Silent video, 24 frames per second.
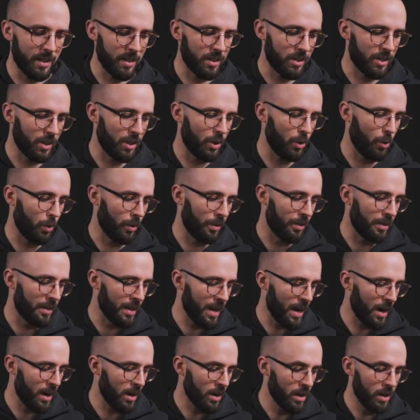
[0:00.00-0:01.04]
and secure
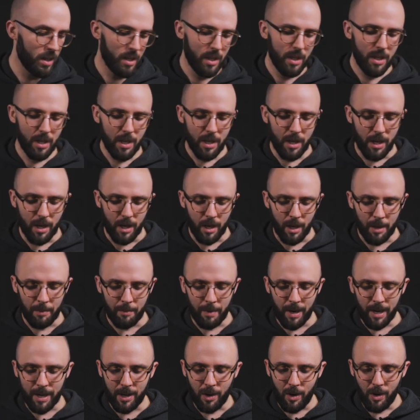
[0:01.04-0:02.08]
there.
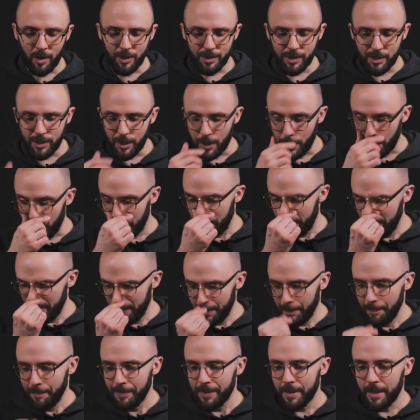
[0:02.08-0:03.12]
I also
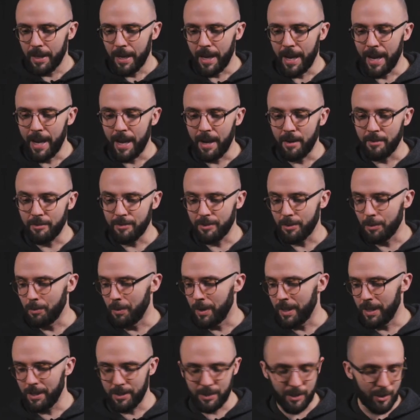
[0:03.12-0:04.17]
have,
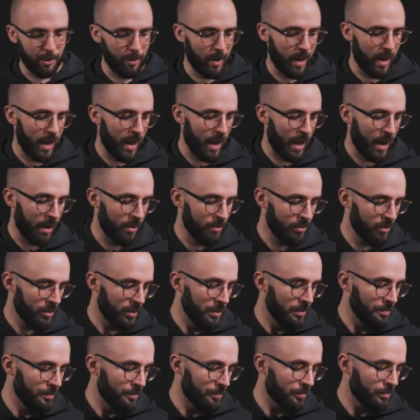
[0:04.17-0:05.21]
what else do I have?
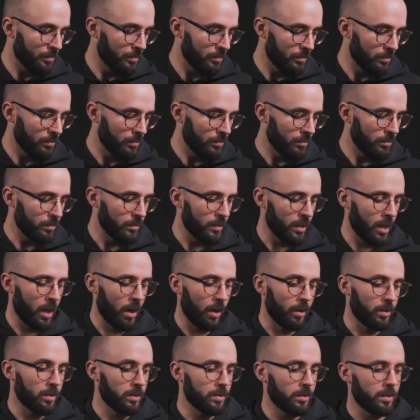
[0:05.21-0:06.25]

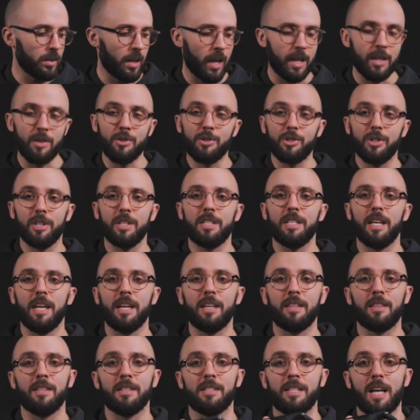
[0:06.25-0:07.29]
Yeah, I usually
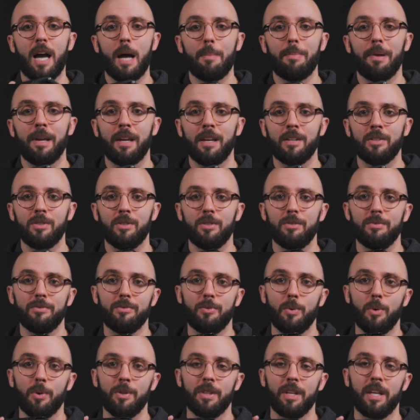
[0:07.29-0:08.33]
take the top handle
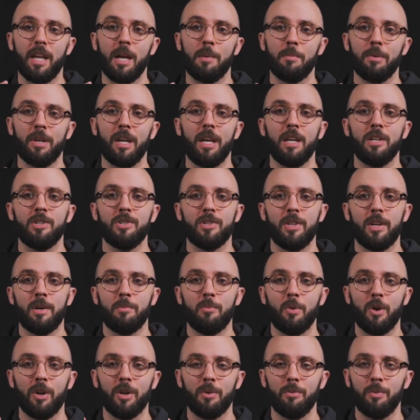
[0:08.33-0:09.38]
for the camera cage that I'm
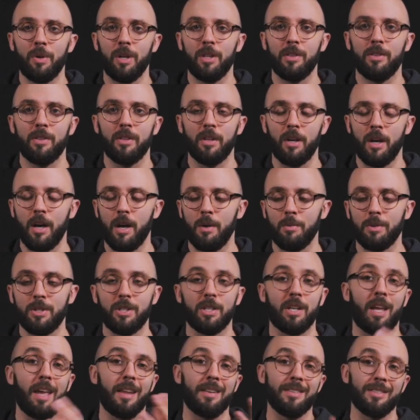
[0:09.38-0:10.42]
working with, which
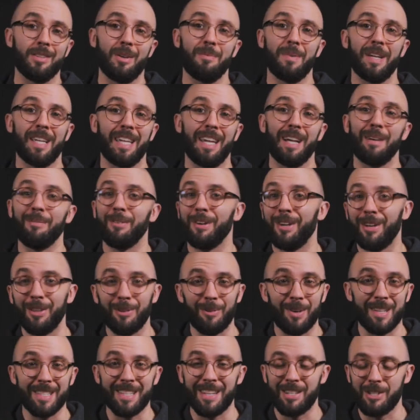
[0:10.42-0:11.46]
again is on my camera,
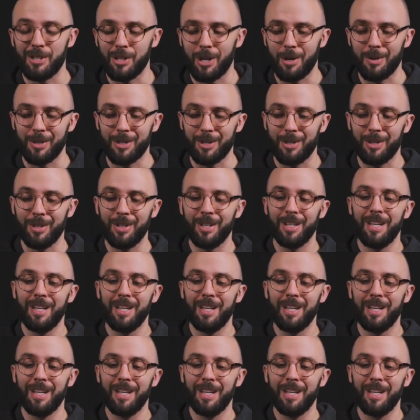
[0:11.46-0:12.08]
otherwise I'd show it to you.